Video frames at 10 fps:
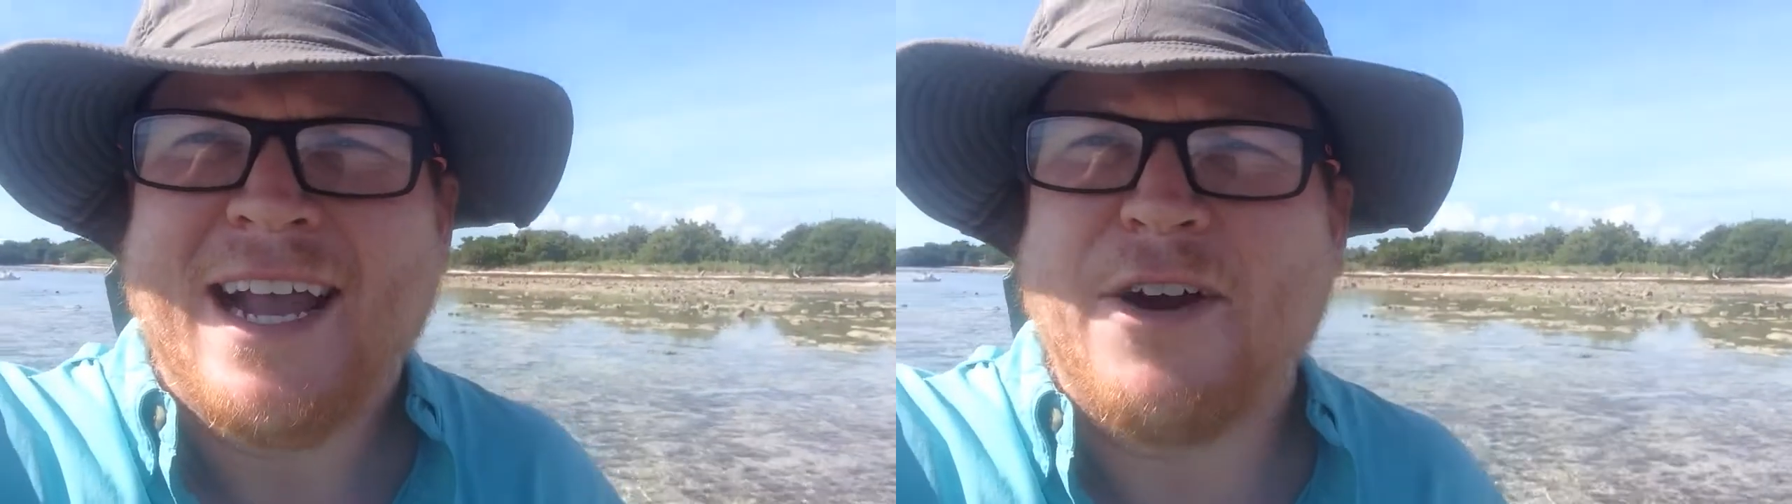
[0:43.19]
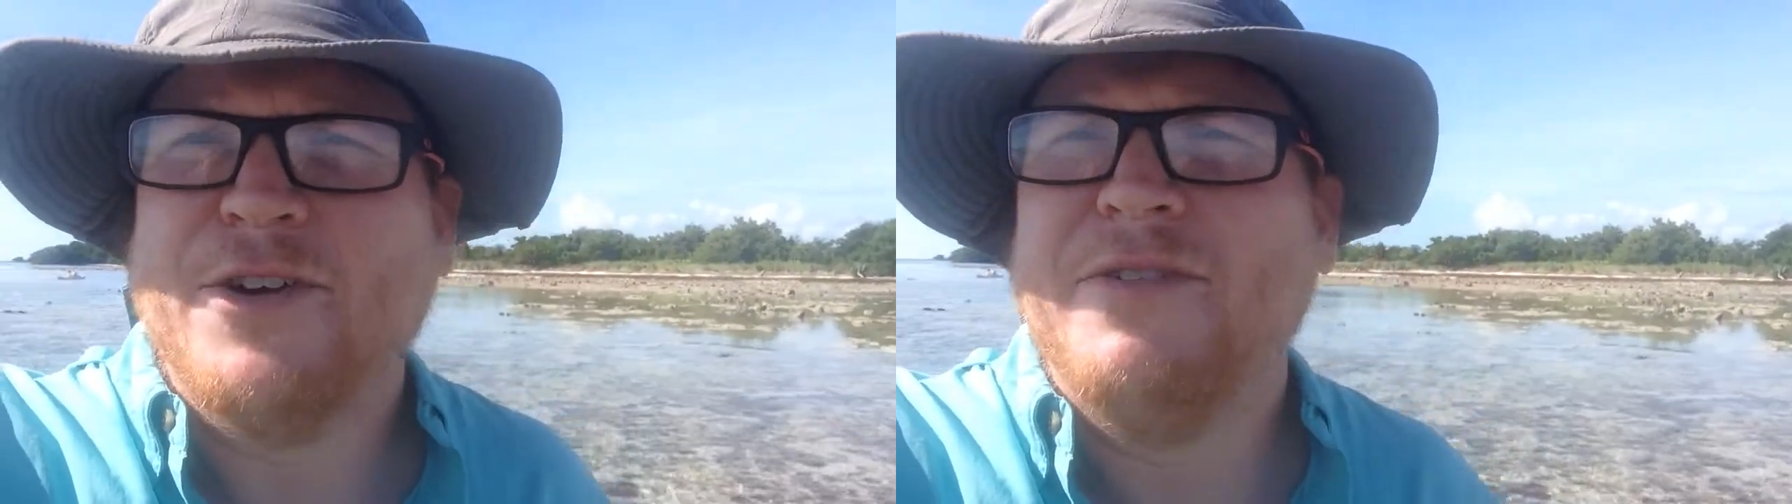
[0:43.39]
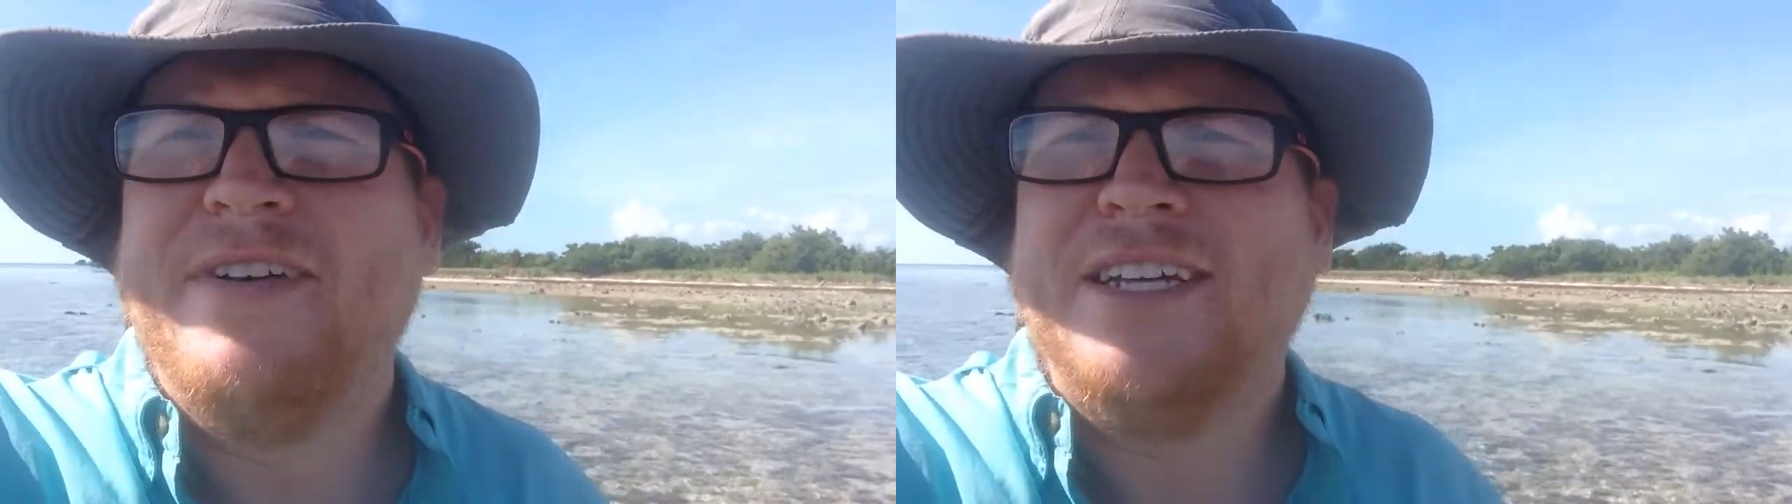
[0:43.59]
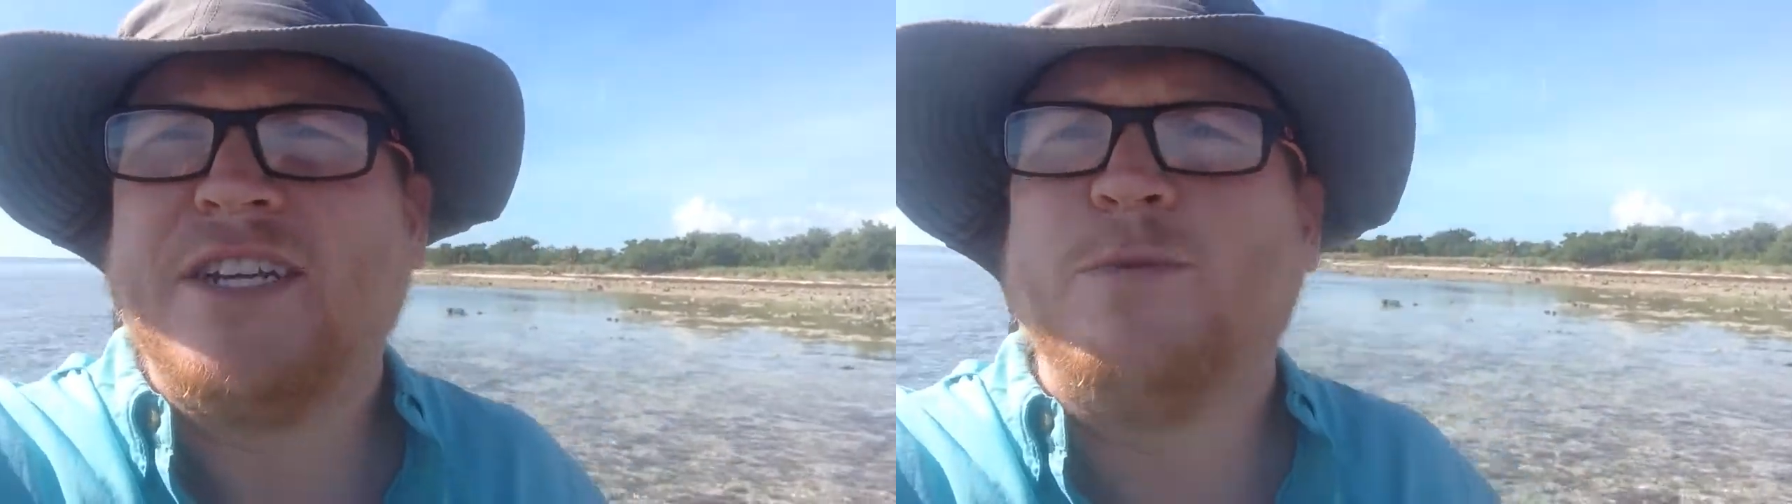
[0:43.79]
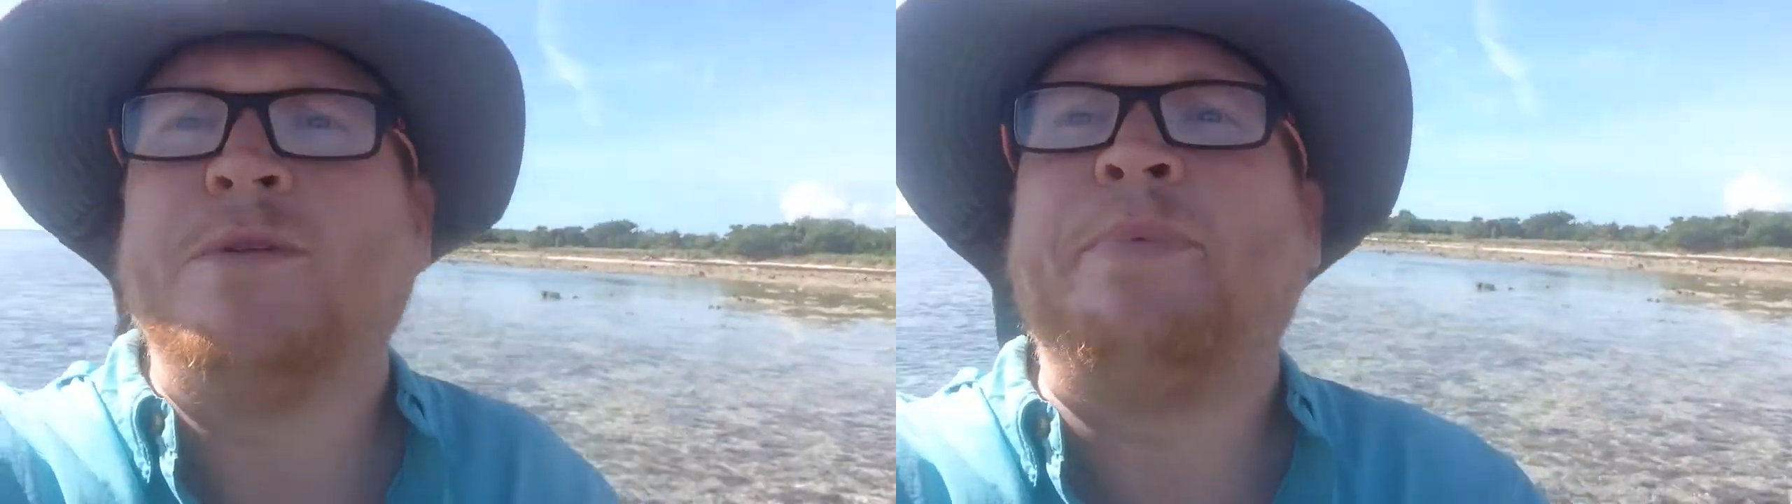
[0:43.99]
Our new
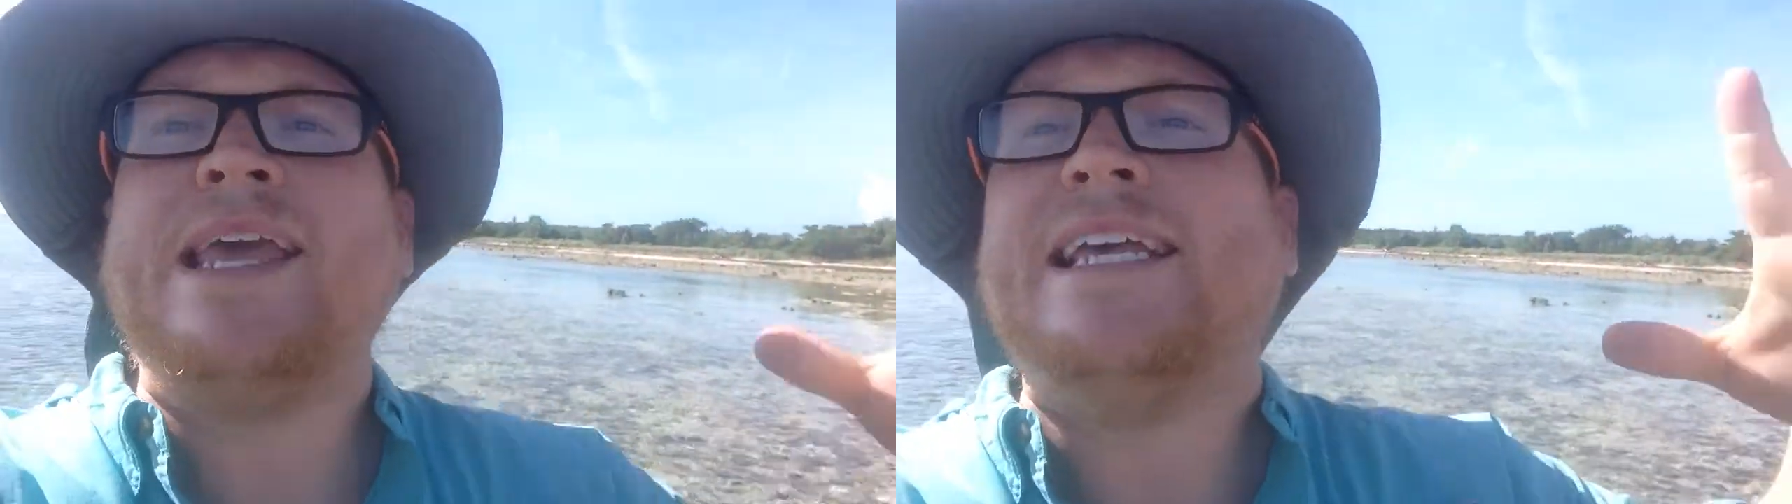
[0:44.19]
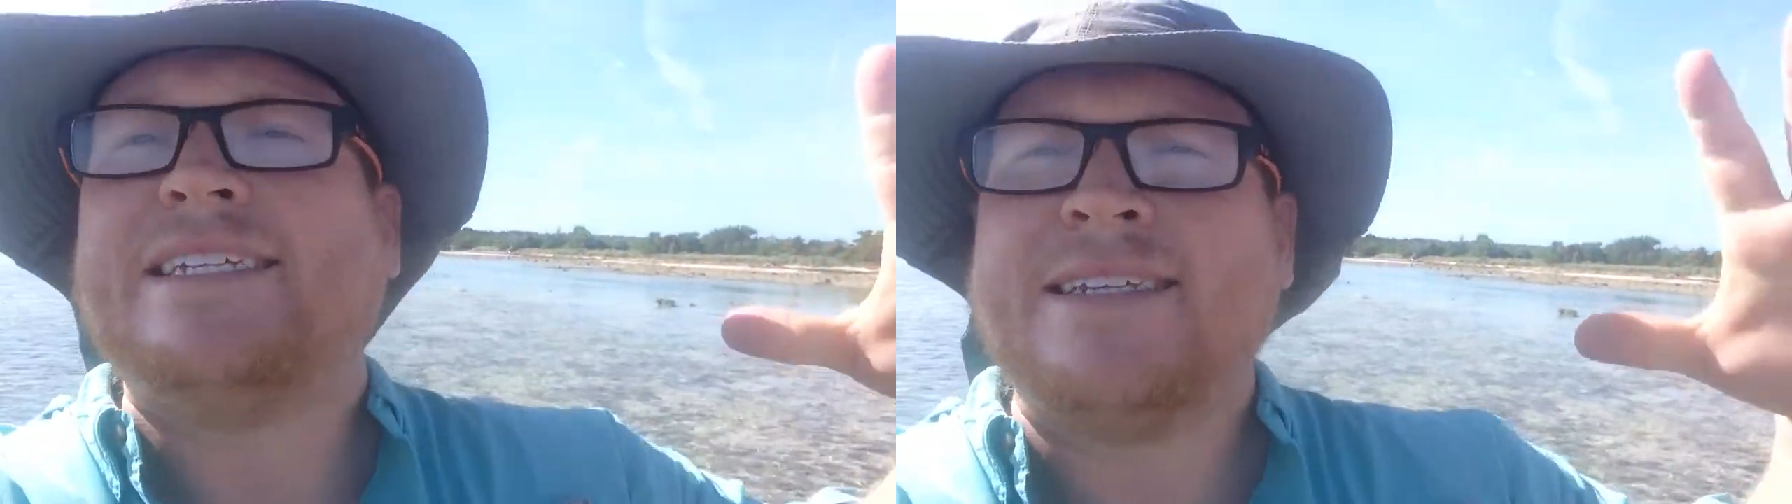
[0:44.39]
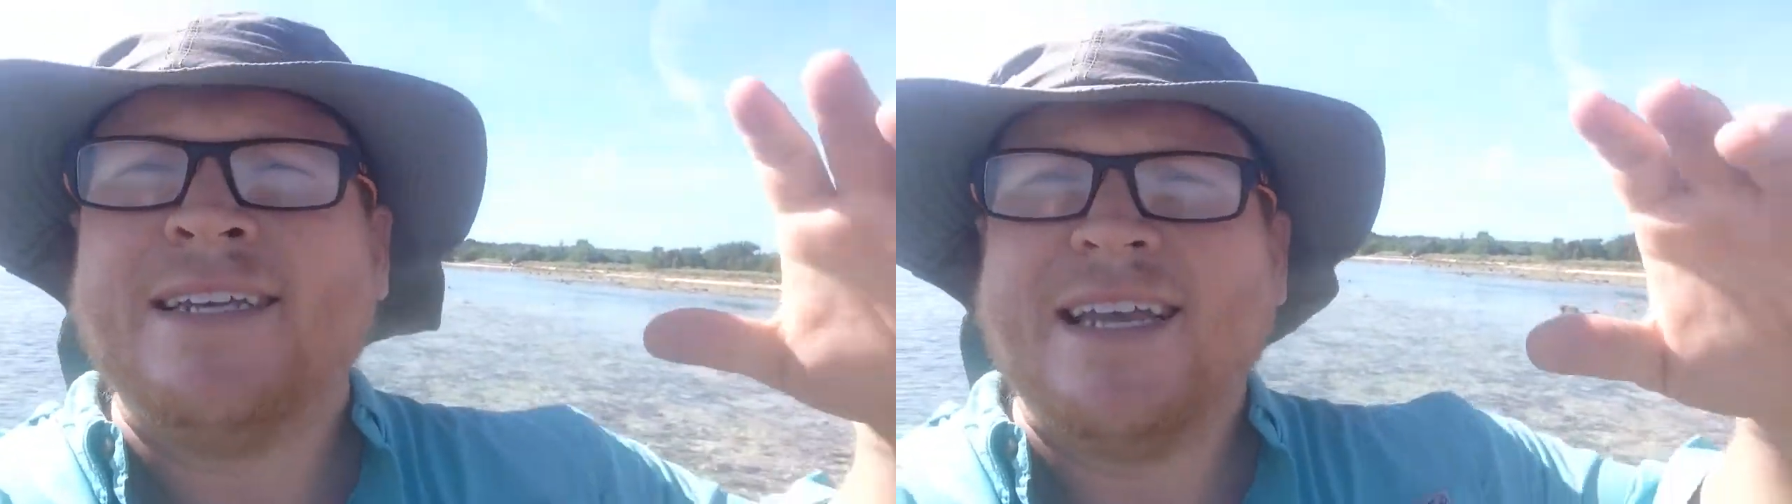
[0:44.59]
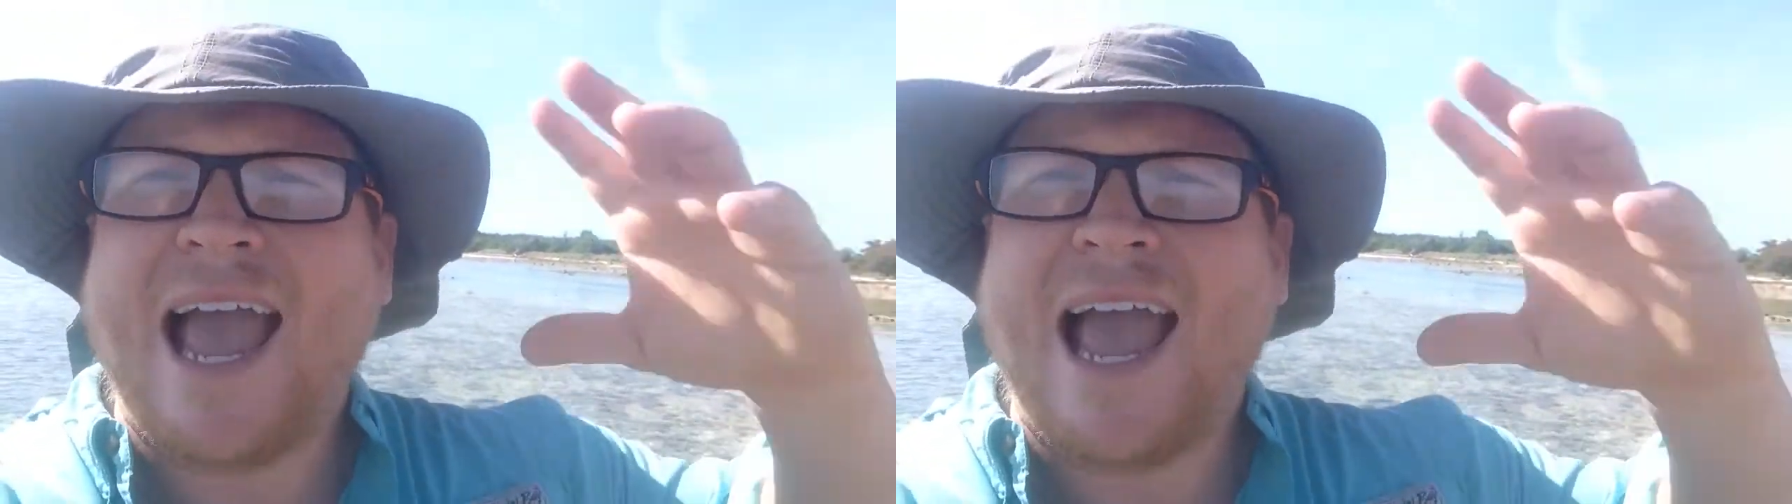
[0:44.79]
vision was peace,